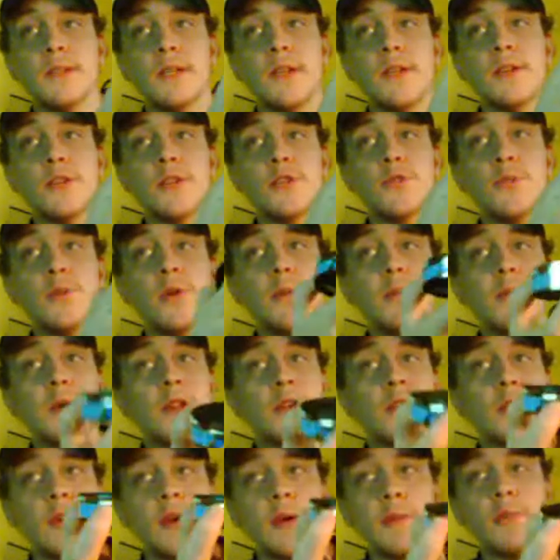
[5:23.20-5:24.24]
And they're 12
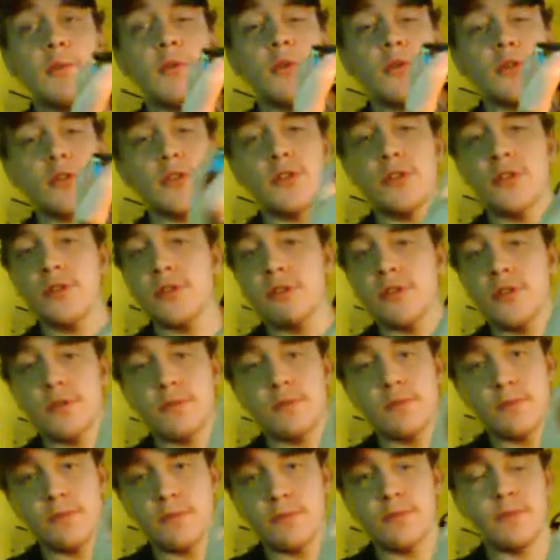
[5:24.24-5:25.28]
milligram
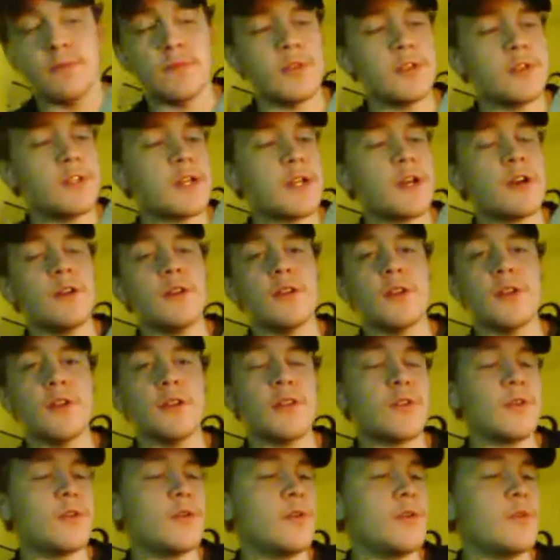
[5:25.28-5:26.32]
portions, just like all the
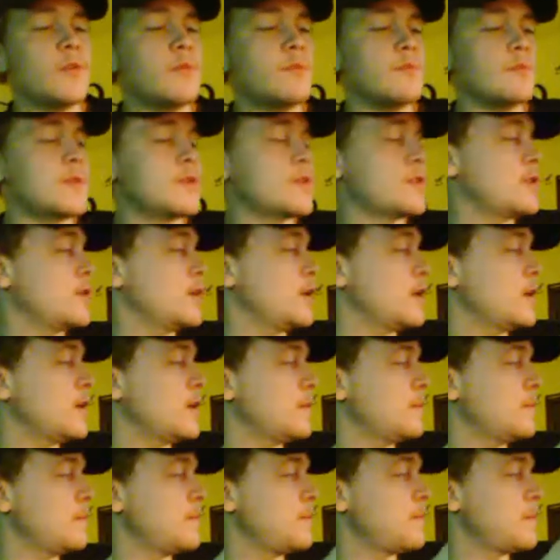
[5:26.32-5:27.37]
other Chromes,
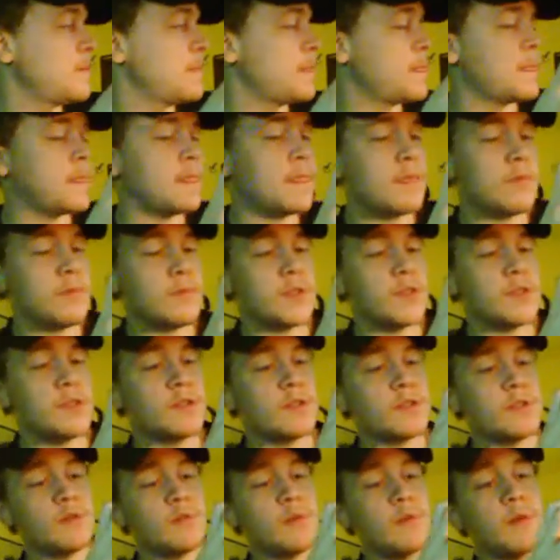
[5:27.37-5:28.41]
which
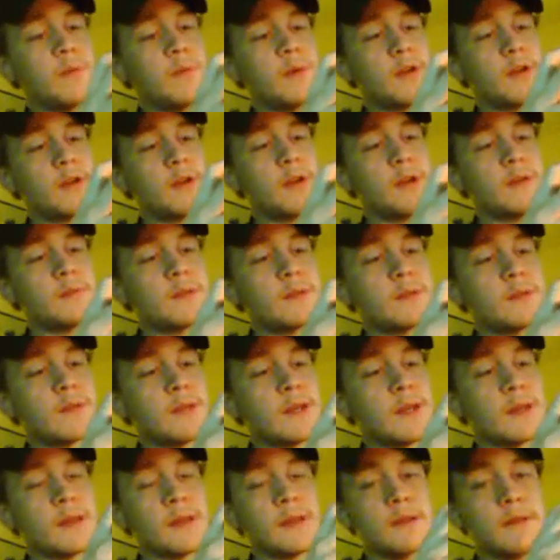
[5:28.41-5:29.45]
is 12 milligrams is
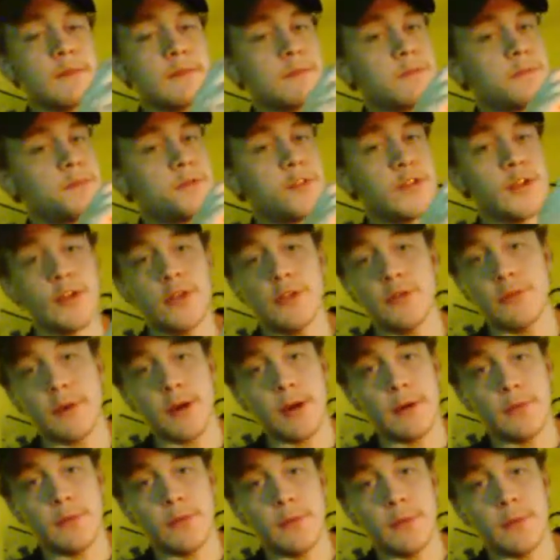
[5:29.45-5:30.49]
like just
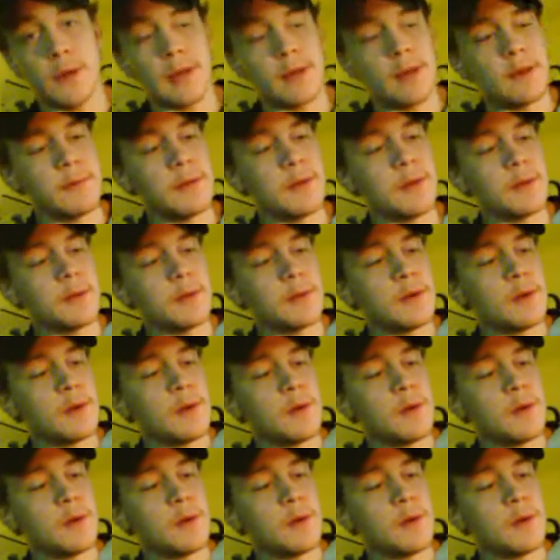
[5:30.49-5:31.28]
right for me. I mean,